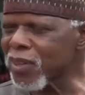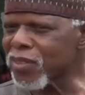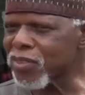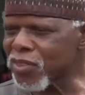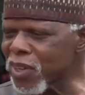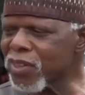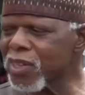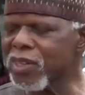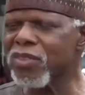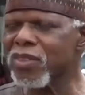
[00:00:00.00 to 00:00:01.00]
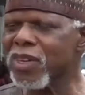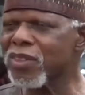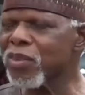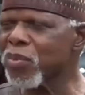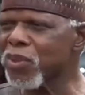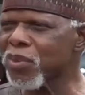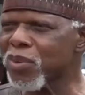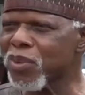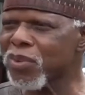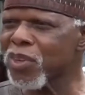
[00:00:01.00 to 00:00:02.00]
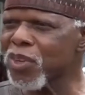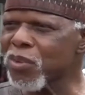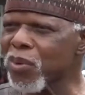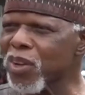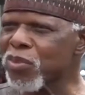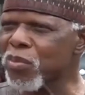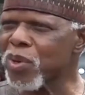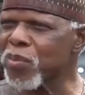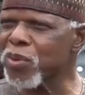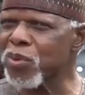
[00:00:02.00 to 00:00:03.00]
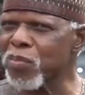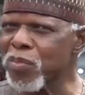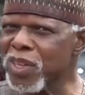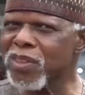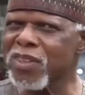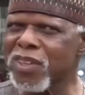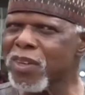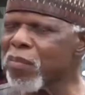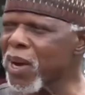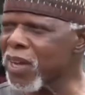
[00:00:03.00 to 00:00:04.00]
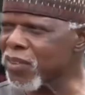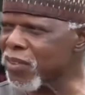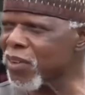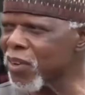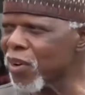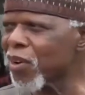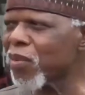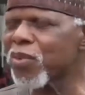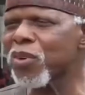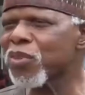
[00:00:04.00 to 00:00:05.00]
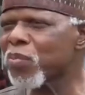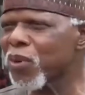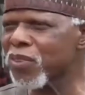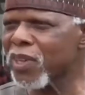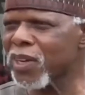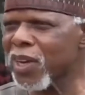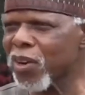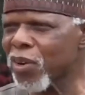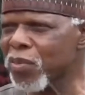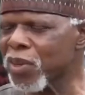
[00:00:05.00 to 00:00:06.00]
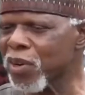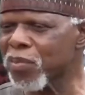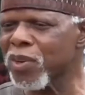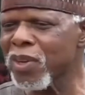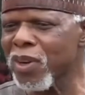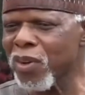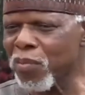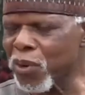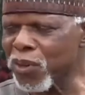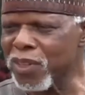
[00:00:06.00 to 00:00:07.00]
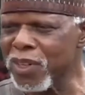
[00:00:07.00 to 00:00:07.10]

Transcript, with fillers: strengthen the synergy between us so as to be able to meet the demands of those ports that are coming up on board.